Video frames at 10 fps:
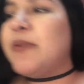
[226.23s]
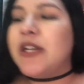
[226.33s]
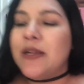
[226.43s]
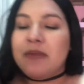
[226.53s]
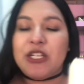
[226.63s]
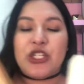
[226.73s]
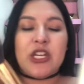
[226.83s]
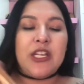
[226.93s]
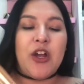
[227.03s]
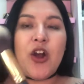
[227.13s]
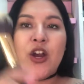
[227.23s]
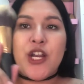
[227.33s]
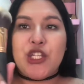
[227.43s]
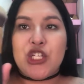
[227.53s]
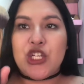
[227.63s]
pretty much the
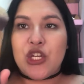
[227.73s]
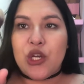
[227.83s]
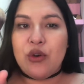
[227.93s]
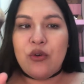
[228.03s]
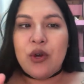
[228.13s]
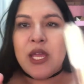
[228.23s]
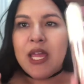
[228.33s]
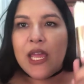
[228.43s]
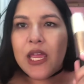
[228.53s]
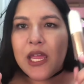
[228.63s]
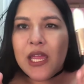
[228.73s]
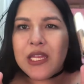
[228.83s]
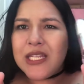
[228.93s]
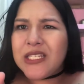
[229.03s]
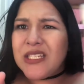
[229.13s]
R2,
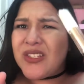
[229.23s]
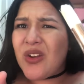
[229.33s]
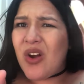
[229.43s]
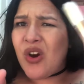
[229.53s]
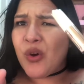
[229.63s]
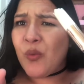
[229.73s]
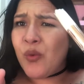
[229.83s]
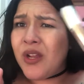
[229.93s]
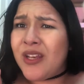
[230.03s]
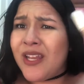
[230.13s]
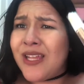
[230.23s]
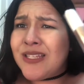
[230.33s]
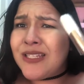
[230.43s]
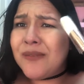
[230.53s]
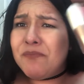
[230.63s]
and this is the R1.
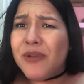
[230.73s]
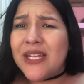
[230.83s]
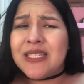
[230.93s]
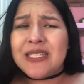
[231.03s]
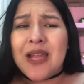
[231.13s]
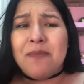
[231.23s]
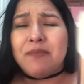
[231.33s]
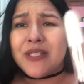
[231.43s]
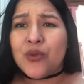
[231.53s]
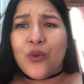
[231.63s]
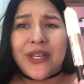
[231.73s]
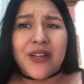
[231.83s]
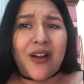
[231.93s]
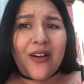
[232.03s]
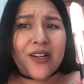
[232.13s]
That's a big step between
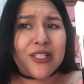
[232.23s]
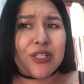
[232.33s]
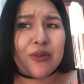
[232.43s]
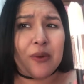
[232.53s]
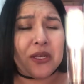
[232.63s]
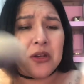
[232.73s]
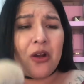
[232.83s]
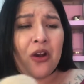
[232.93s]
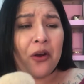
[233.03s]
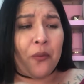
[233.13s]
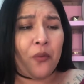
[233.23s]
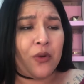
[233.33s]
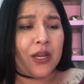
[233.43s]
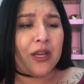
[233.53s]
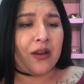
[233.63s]
the R2 and the
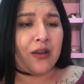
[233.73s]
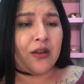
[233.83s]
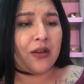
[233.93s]
R1.